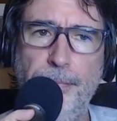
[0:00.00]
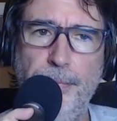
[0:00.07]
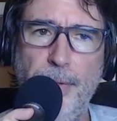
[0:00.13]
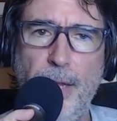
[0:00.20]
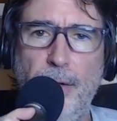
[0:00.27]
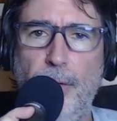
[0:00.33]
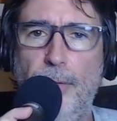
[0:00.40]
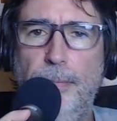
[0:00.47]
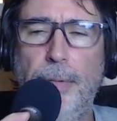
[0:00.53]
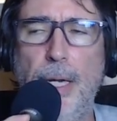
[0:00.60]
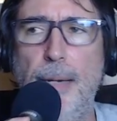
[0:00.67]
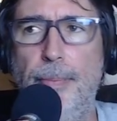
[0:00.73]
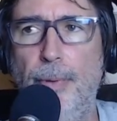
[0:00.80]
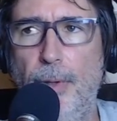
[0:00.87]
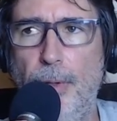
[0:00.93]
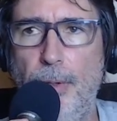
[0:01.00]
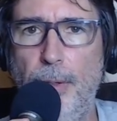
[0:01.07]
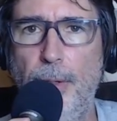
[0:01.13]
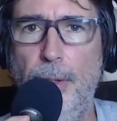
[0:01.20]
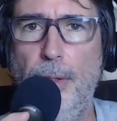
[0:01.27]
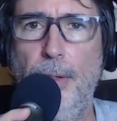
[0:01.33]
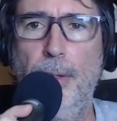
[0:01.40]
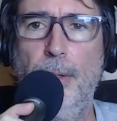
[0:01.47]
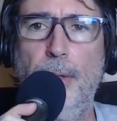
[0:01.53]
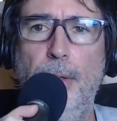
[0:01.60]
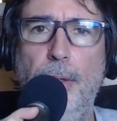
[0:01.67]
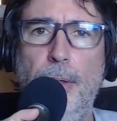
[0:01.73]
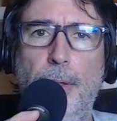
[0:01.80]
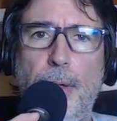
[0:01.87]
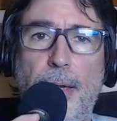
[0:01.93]
and other people
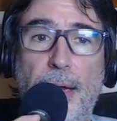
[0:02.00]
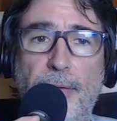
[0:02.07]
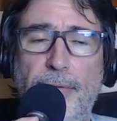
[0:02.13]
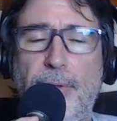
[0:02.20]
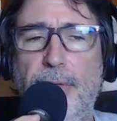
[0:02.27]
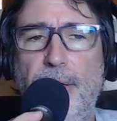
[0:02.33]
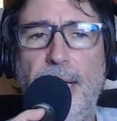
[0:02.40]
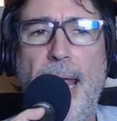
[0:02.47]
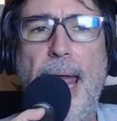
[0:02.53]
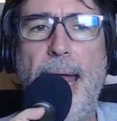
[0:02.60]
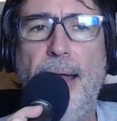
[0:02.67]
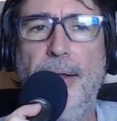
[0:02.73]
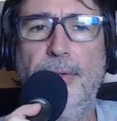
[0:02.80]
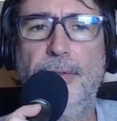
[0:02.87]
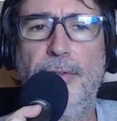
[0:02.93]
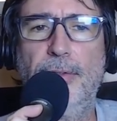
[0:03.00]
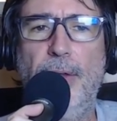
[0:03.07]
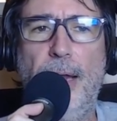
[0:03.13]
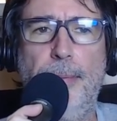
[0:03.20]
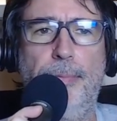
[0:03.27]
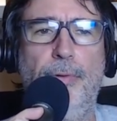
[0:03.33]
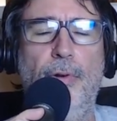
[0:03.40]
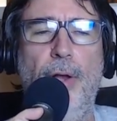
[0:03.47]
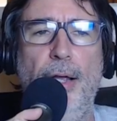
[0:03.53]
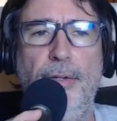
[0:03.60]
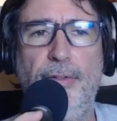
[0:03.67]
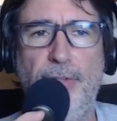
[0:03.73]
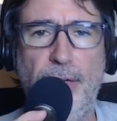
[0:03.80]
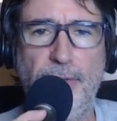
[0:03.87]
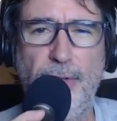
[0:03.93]
and everything as a
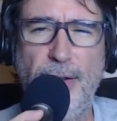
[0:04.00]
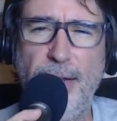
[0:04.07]
process.